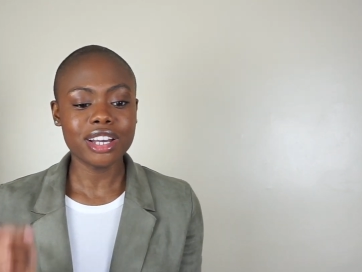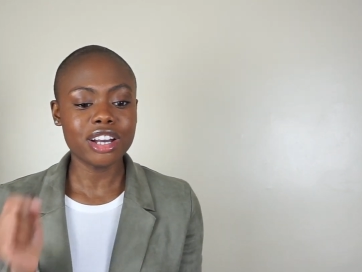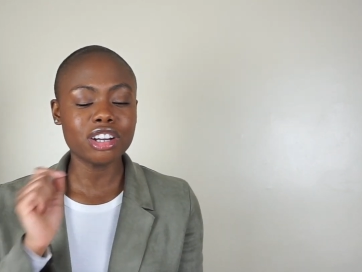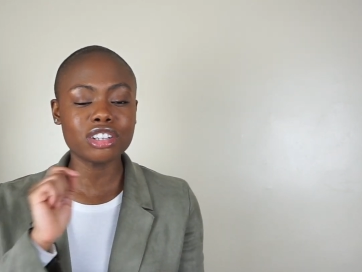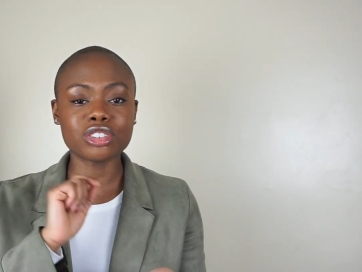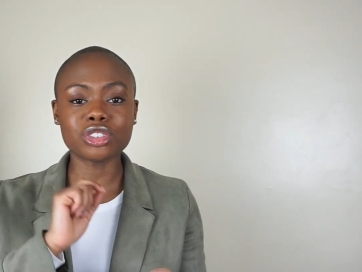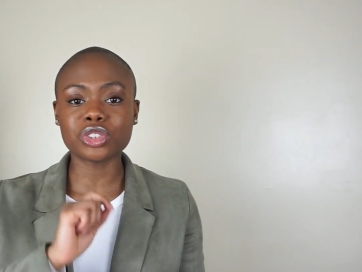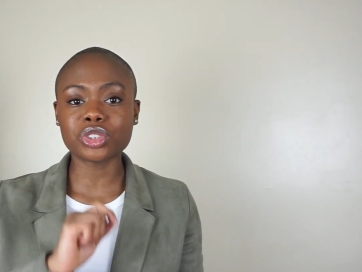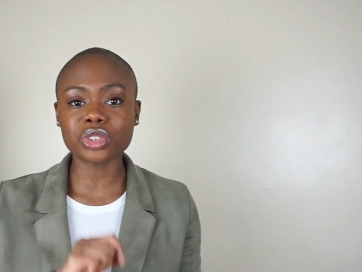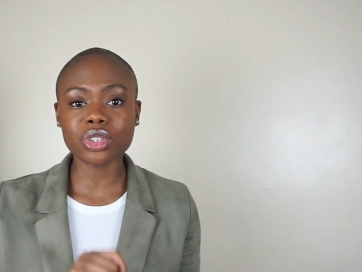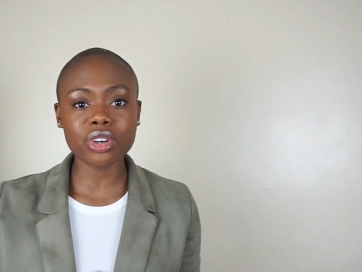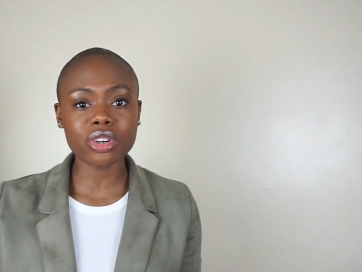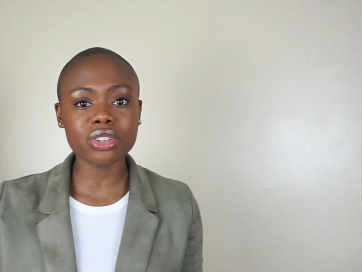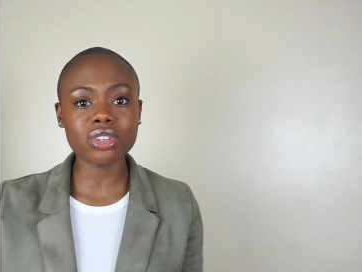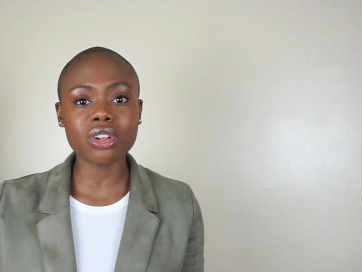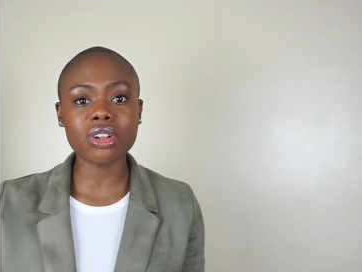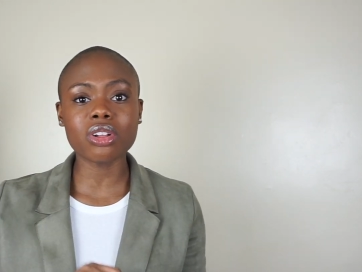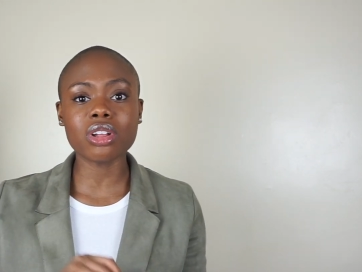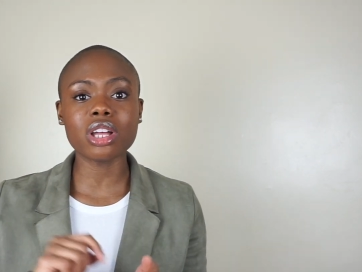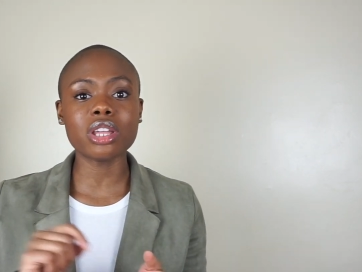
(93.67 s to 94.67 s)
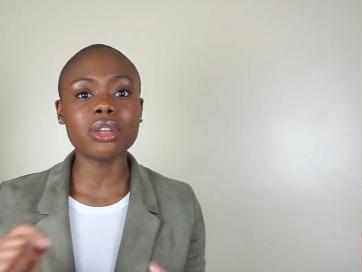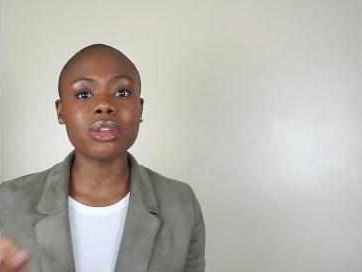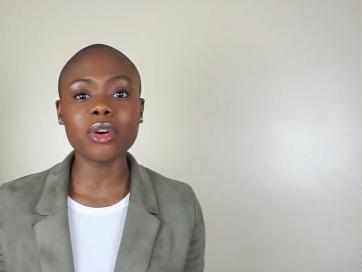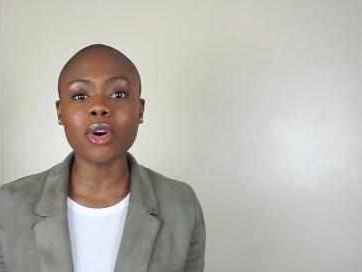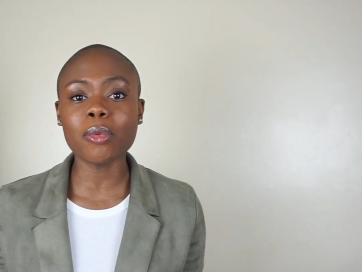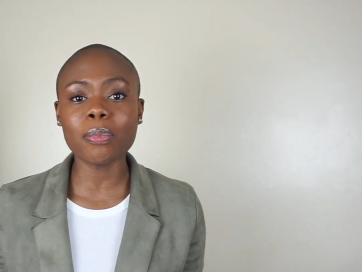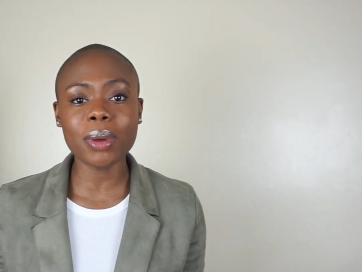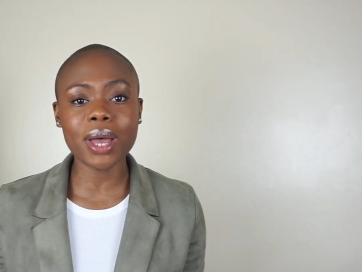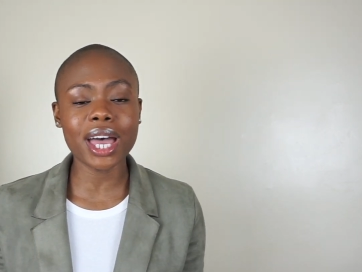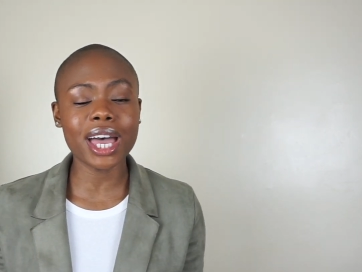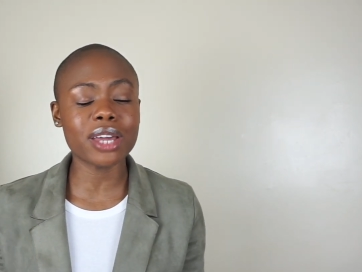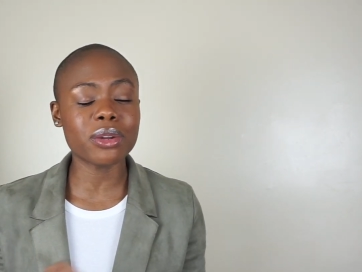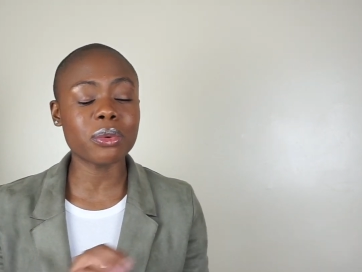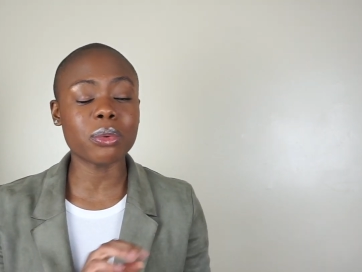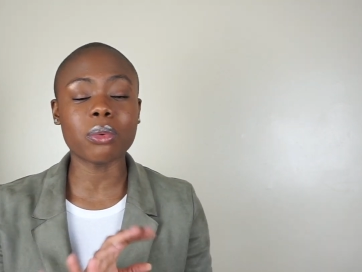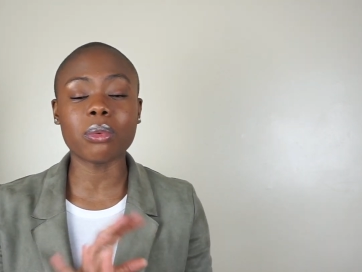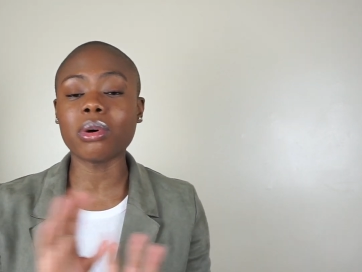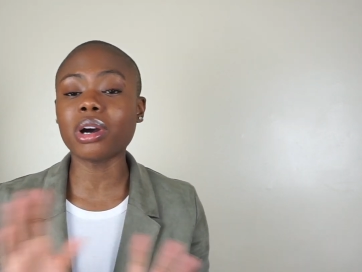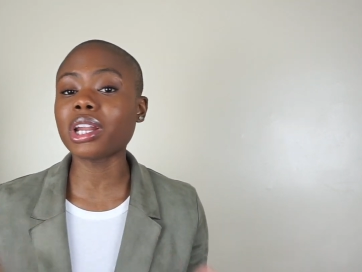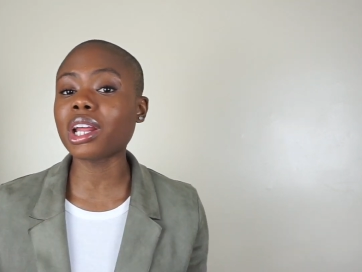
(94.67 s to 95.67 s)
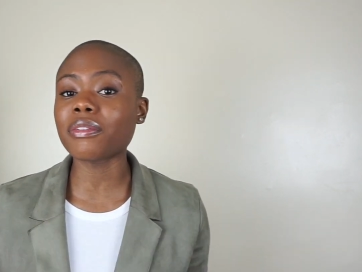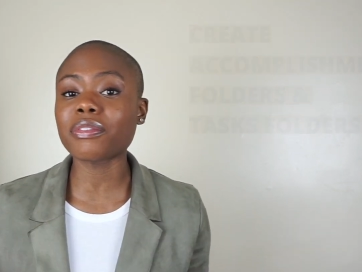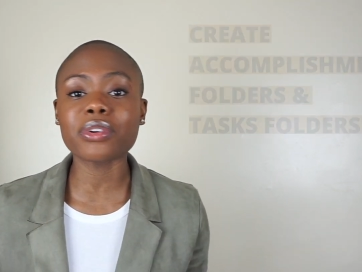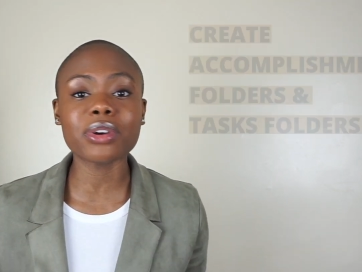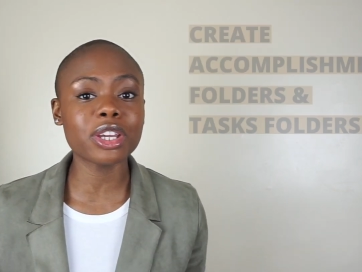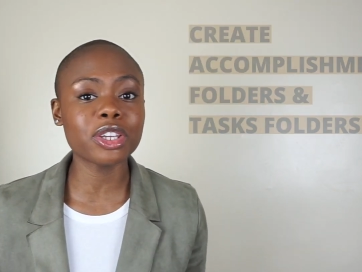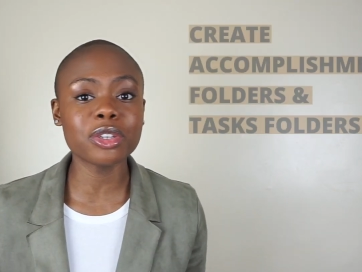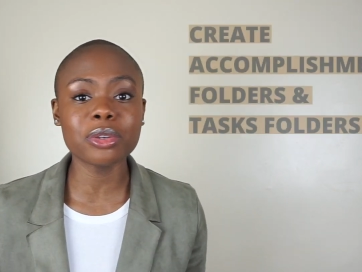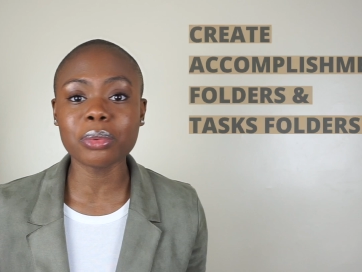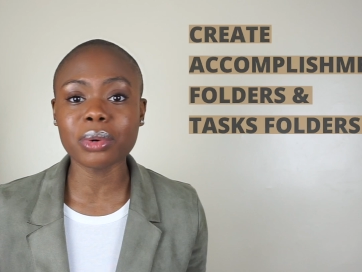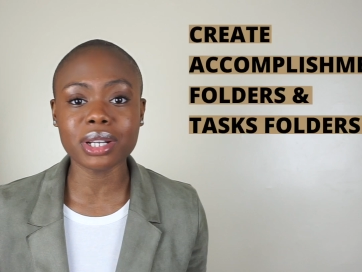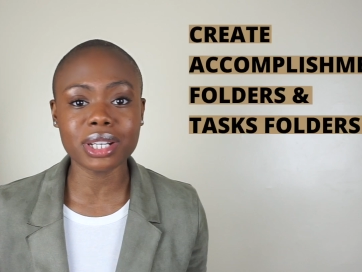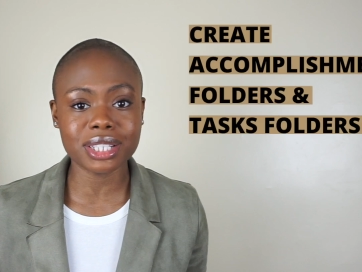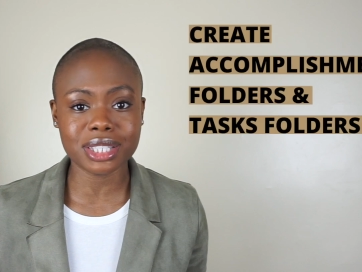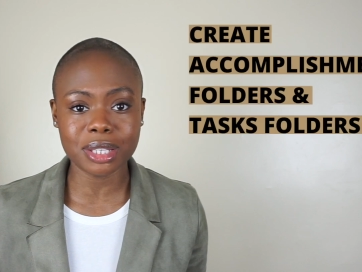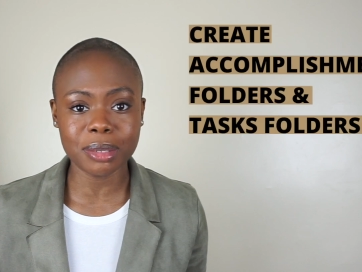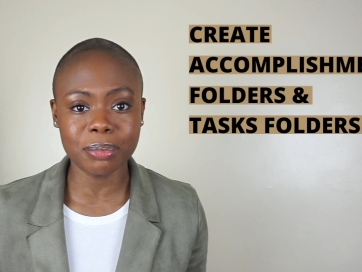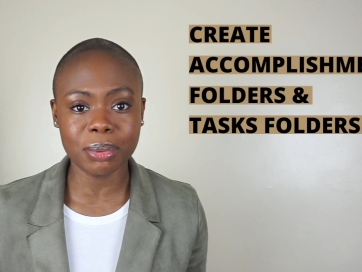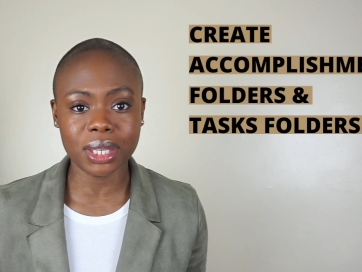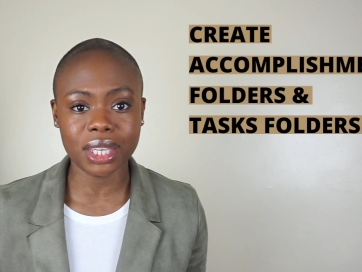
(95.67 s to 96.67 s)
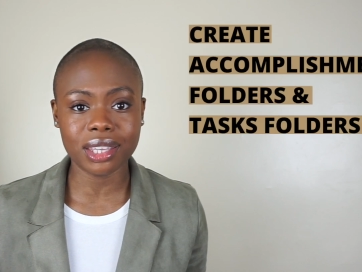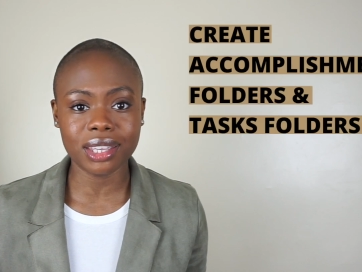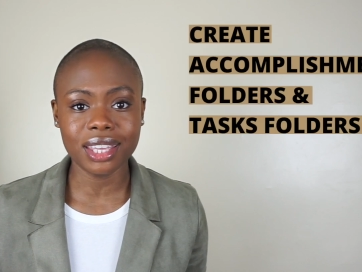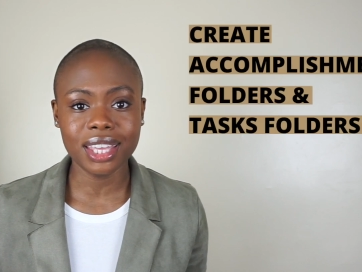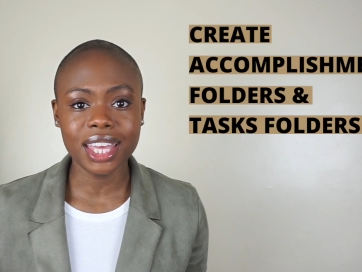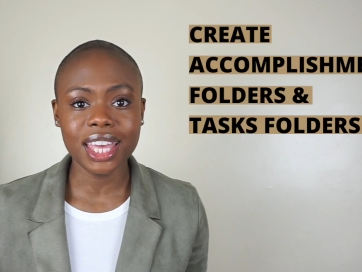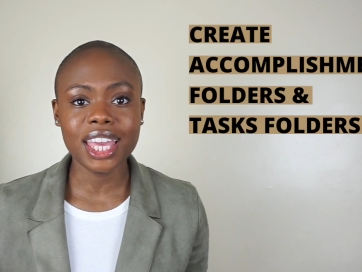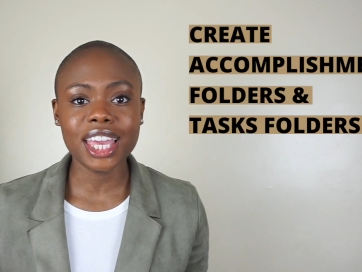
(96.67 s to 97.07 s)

a journal, a notepad, whatever you want it to be.